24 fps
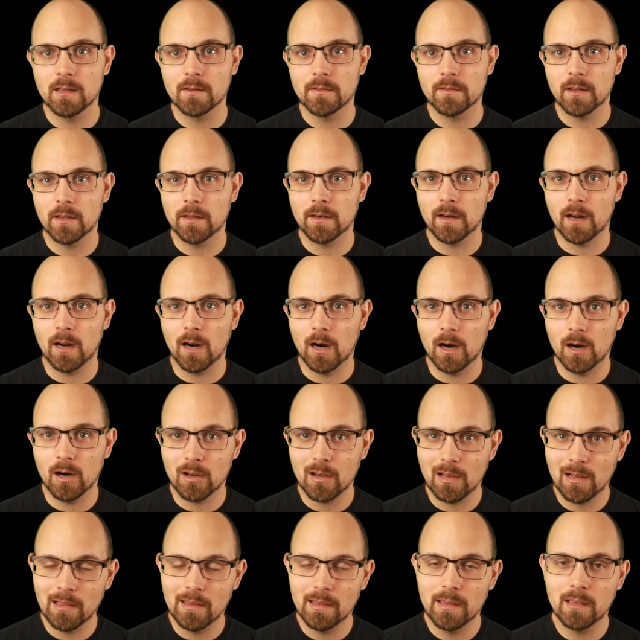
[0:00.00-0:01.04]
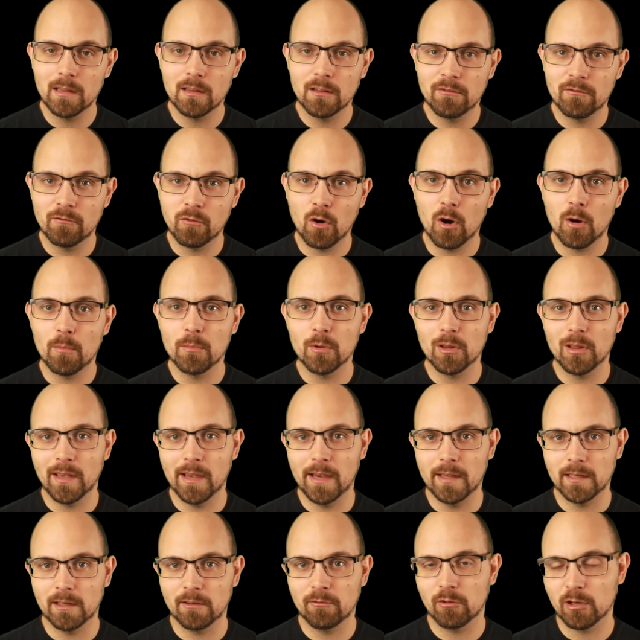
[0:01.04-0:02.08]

that are clearly formulated